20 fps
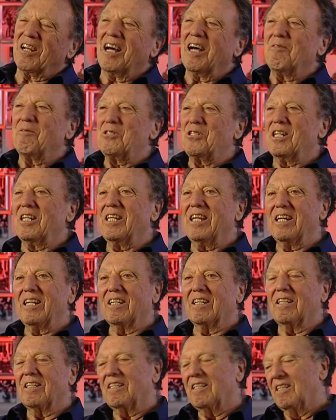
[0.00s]
When I was in
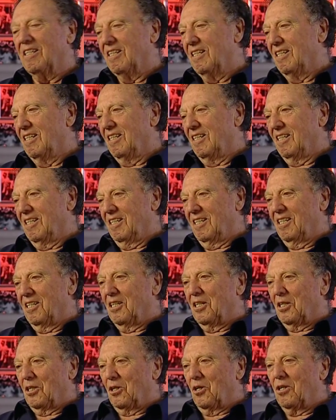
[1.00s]
England
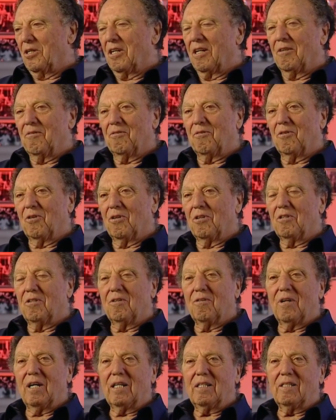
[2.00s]
looking for a
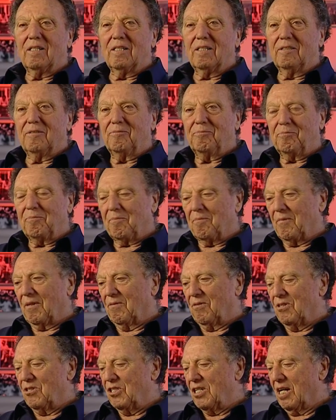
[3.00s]
director
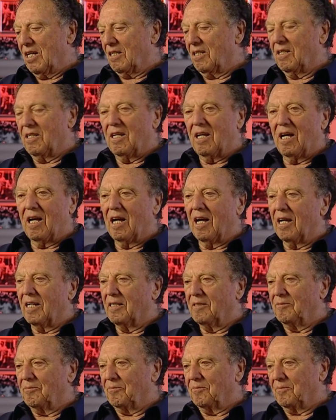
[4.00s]
for Jekyll and
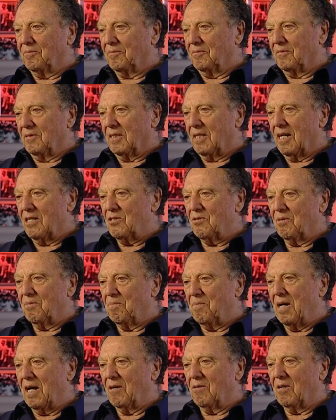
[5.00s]
Hyde, that's
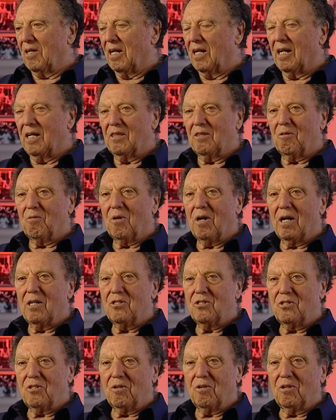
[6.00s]
what back when I had the
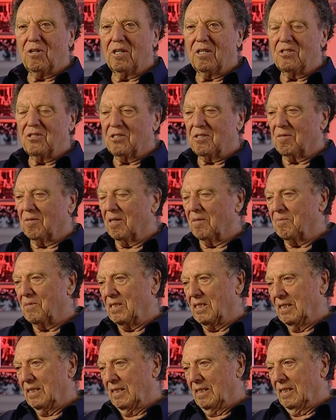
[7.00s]
Rod Serling
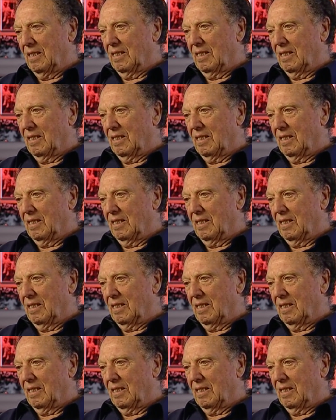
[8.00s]
script